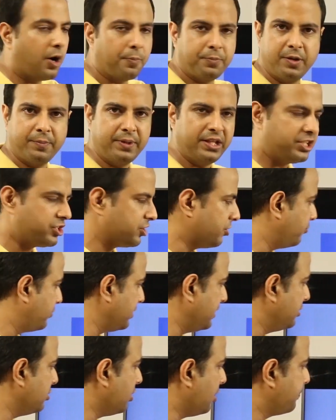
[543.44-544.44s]
optimization of
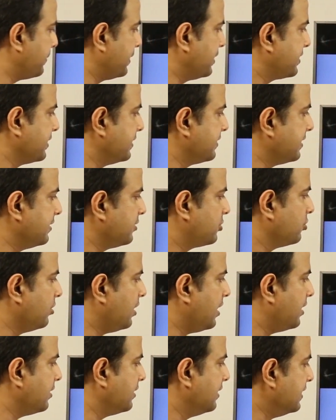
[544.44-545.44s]
drilling operations and so
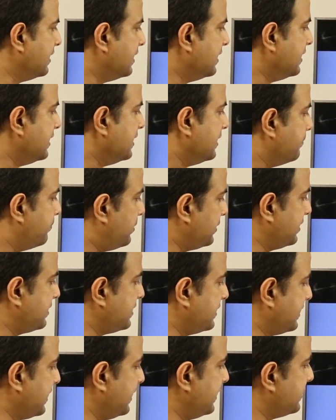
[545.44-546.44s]
on. Business
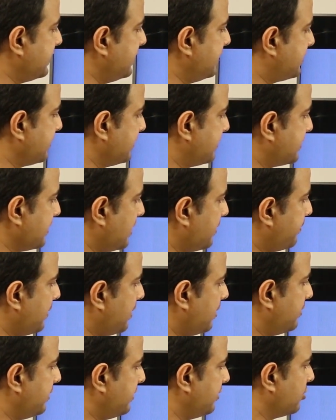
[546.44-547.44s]
intelligence is
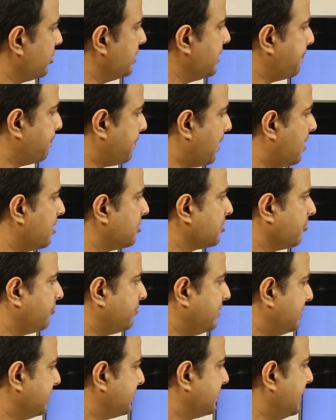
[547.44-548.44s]
about, you know, a part of
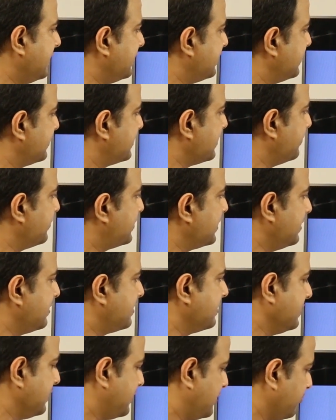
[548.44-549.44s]
data science in some
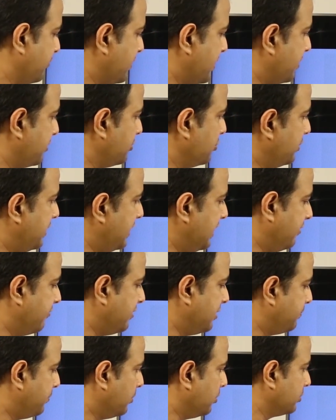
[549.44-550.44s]
senses where you deal
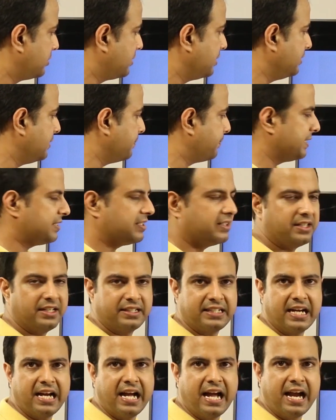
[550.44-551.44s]
with both the present
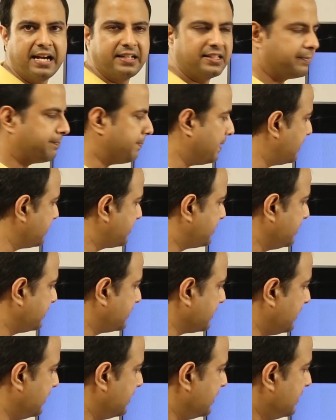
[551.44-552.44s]
data and the past
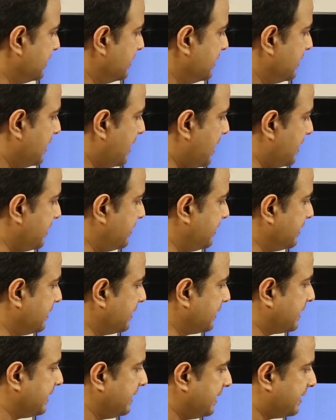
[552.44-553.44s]
data and
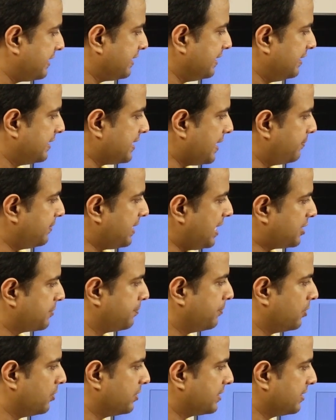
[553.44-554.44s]
uh, create real-time
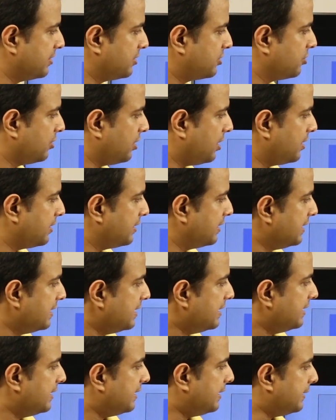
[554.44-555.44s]
dashboards and so on.
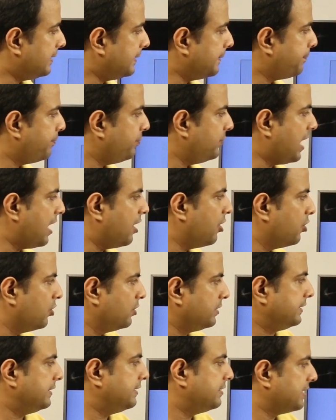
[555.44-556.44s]
Um,
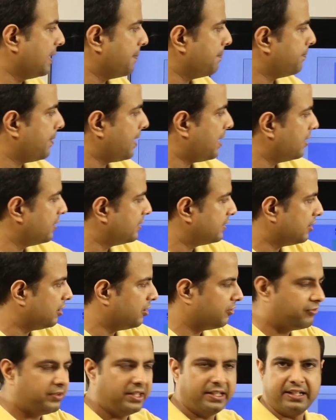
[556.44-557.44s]
now, some part
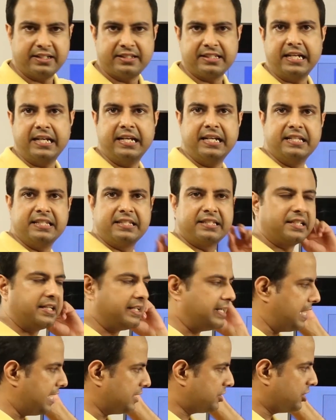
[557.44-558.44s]
of data science
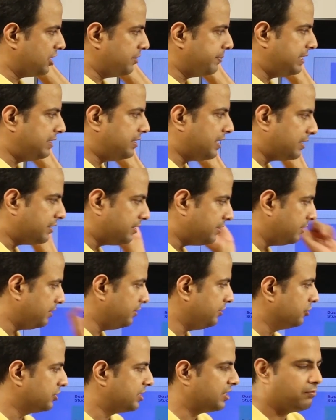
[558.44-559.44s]
can actually be done
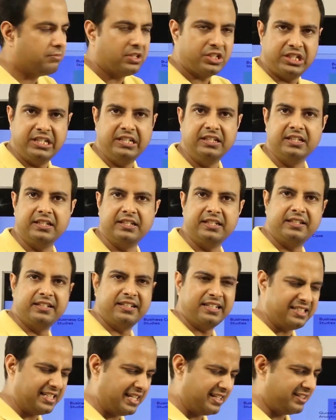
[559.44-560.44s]
using machine learning.
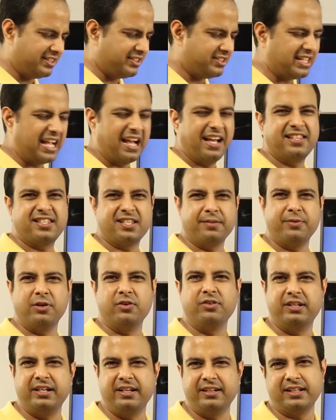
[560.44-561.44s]
Data science is science
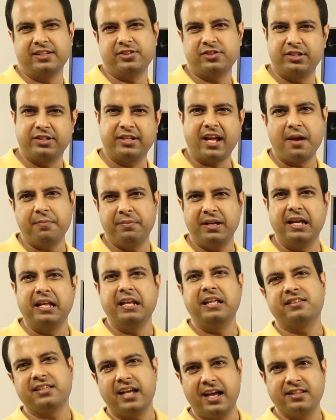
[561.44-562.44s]
about data, so it can be
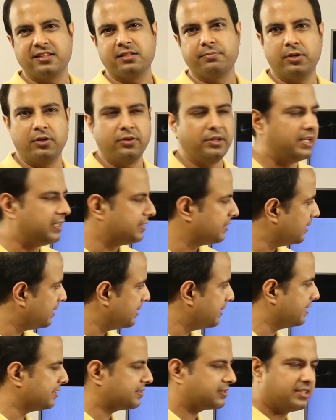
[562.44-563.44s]
any science about
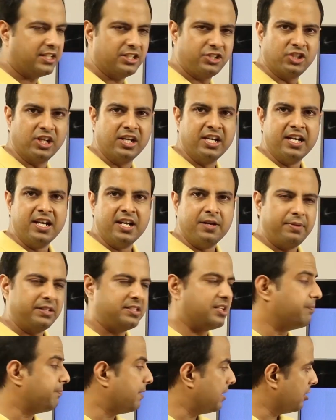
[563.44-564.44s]
data as such but
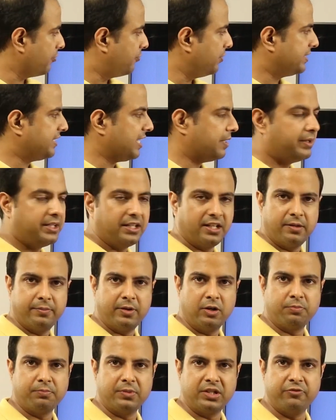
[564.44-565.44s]
some part of it can be done
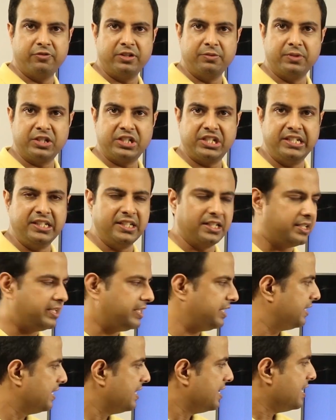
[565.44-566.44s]
about with machine
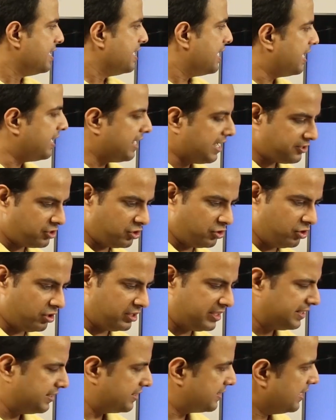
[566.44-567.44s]
learning and as you
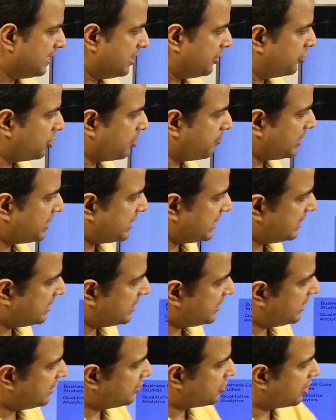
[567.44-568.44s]
notice you know machine
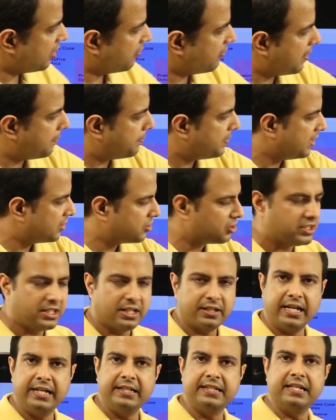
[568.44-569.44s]
learning sort of appears on
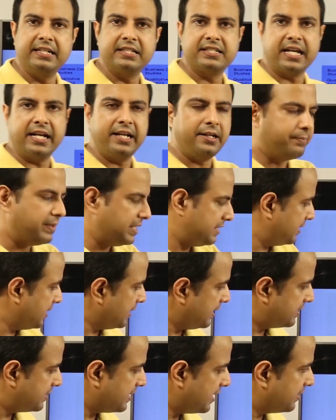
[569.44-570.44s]
the right hand side
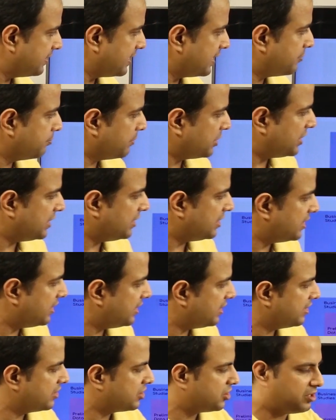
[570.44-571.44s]
basically saying that machine
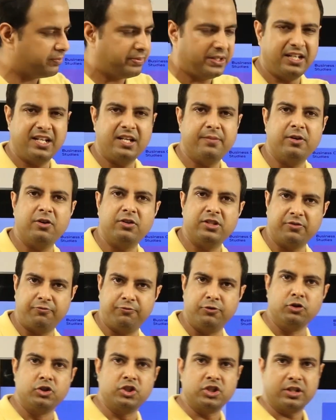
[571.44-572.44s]
learning is typically about the
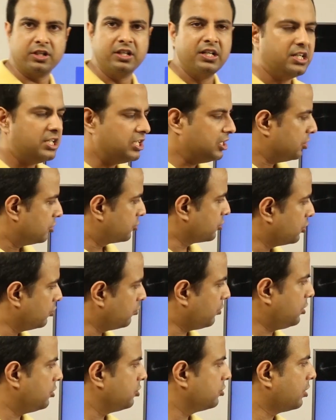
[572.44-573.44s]
future so you
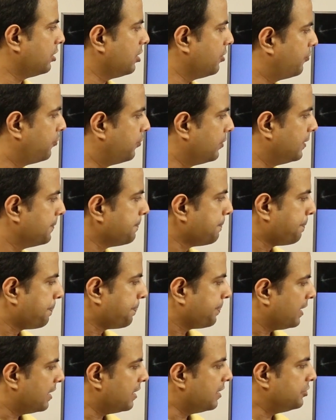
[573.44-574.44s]
want to sort of uh,
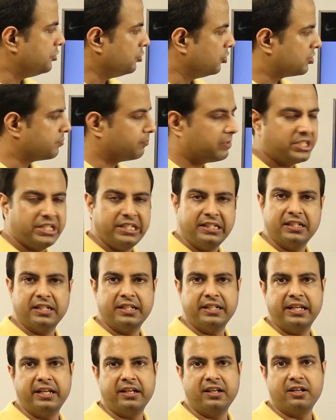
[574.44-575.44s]
uh, use machine
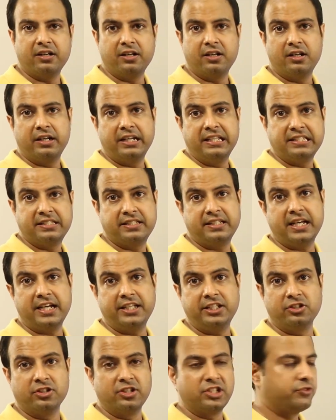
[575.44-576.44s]
learning uh, in
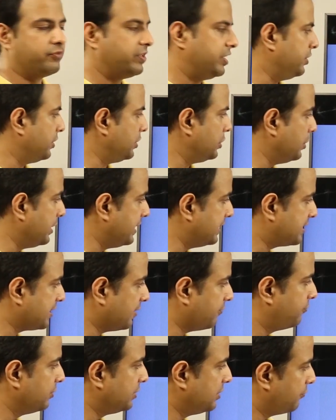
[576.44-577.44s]
scenarios where you're doing
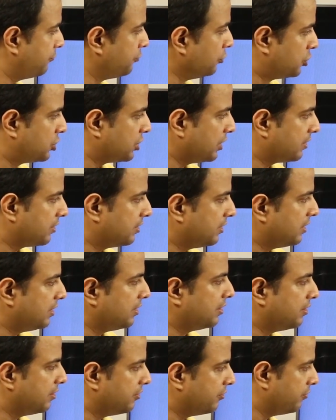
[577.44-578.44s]
stuff with the future,
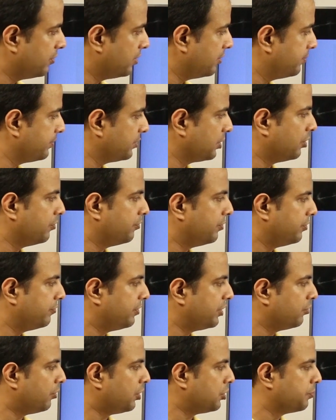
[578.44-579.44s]
uh, you know,
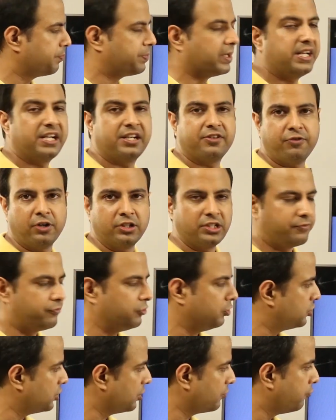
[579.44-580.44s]
where you want to predict for the
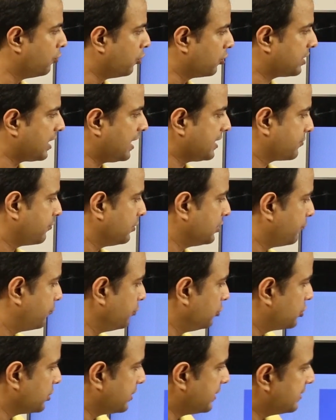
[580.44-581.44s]
future, forecast for the
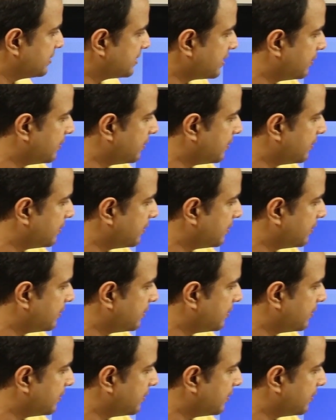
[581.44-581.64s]
future in